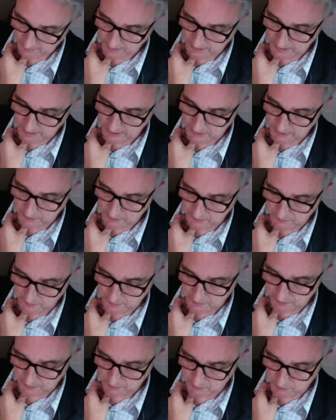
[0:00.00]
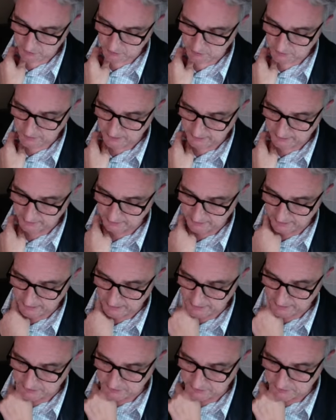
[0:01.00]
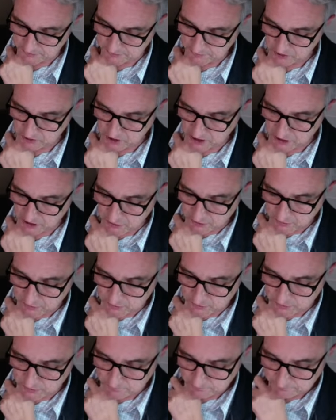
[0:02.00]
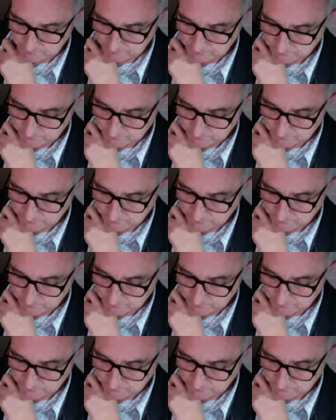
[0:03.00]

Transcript: and just that last sentence,